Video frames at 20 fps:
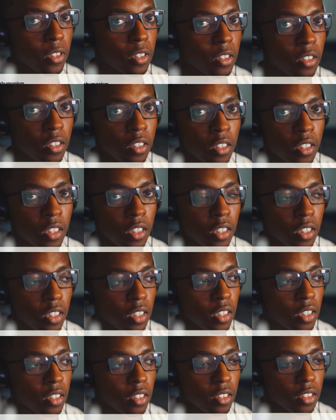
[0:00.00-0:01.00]
just a little
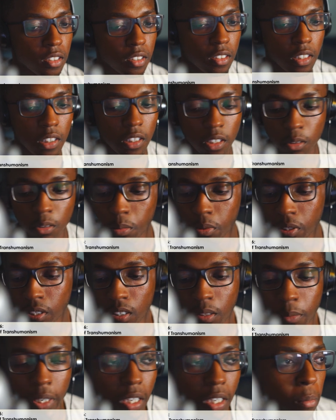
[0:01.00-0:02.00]
bit so my computer doesn't
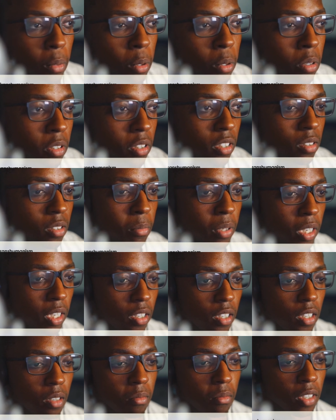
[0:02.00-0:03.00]
pick it up.
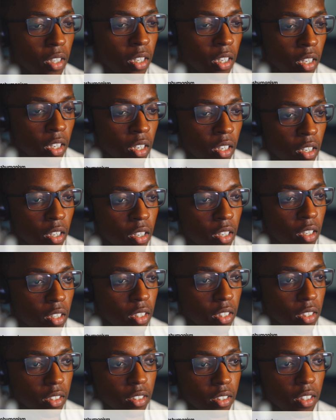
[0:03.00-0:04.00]
Let's see. It
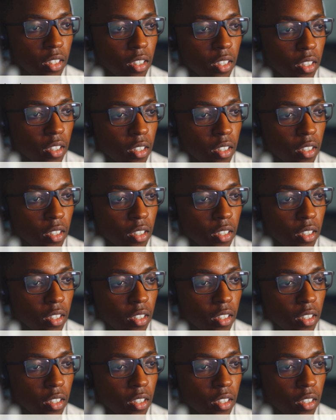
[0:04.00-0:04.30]
says,